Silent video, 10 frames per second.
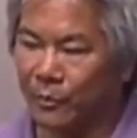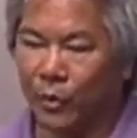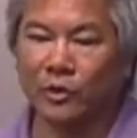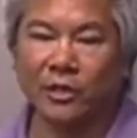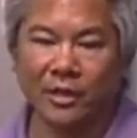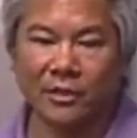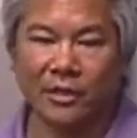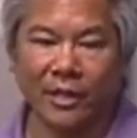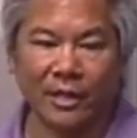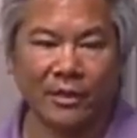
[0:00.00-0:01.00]
both sides
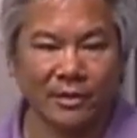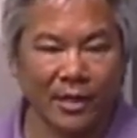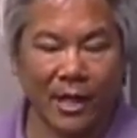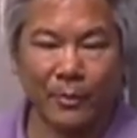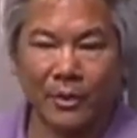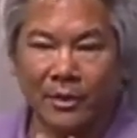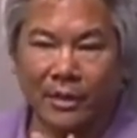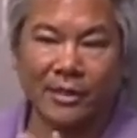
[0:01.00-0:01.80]
say that doesn't happen. That